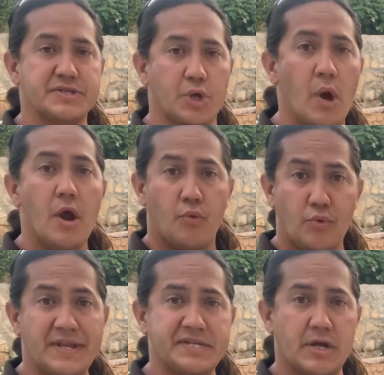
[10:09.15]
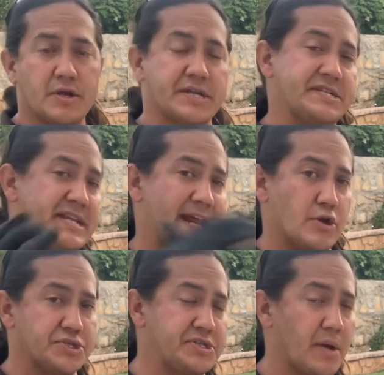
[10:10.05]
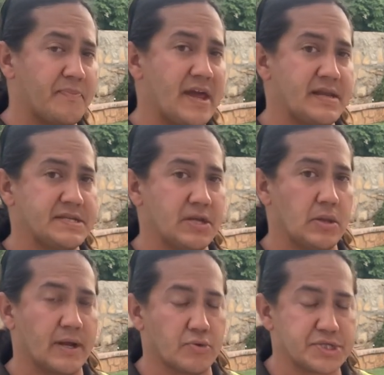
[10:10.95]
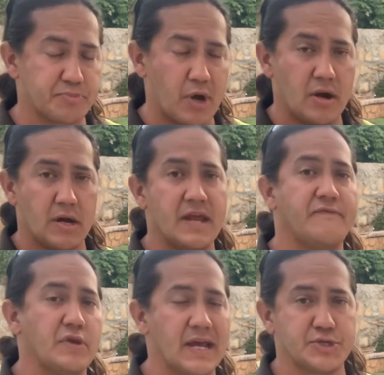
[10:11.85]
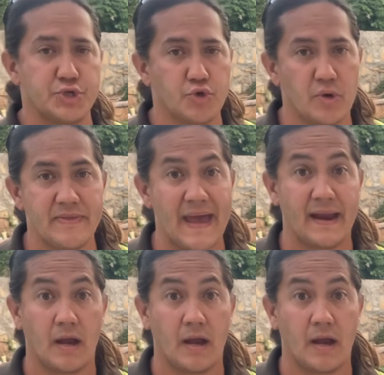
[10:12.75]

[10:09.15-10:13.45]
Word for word: So rinse out your containers, dump that into your liquid sprayer if you guys are doing that